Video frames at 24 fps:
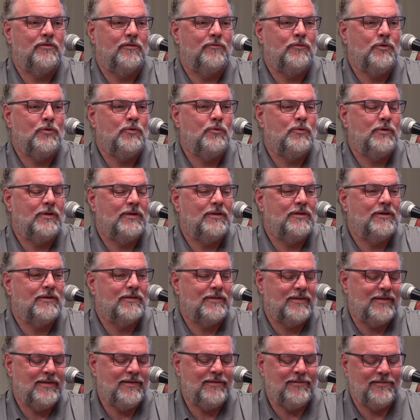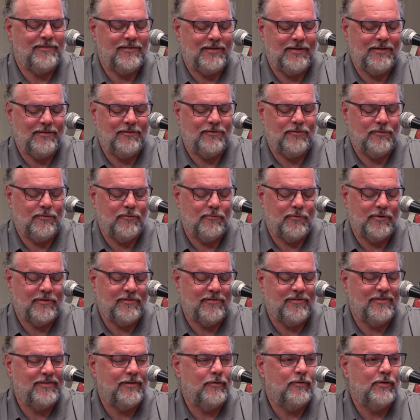of new inductees into the
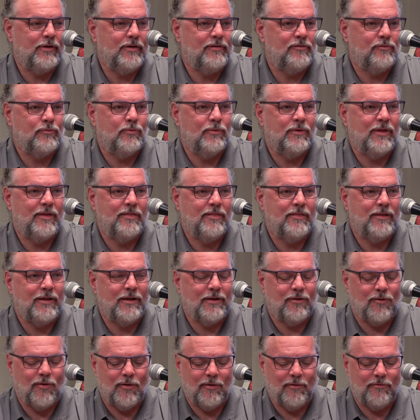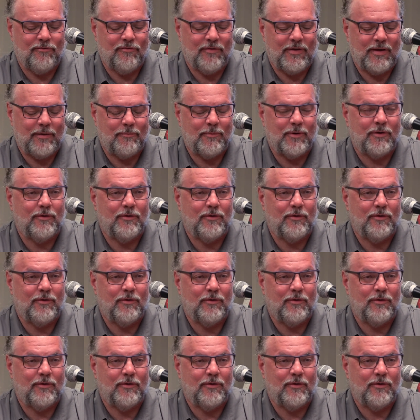Richland Center High School Athletic Hall of Fame,